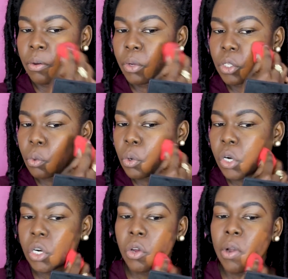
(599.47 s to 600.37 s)
what's the
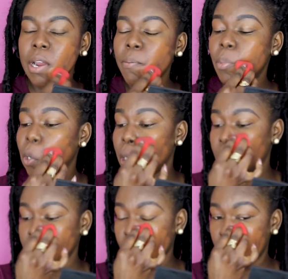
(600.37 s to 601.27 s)
word? Go ahead and blend
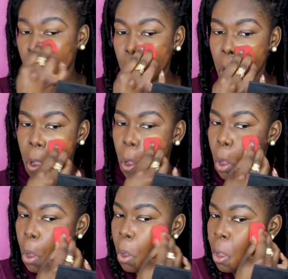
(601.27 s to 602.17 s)
this out.
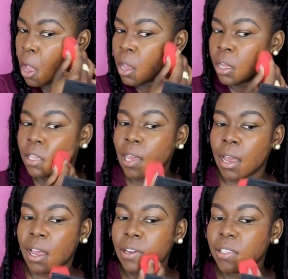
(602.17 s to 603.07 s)

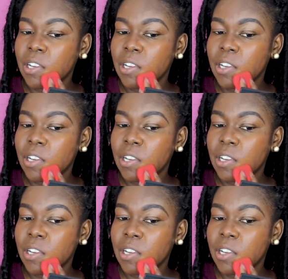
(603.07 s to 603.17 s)
Yeah, I could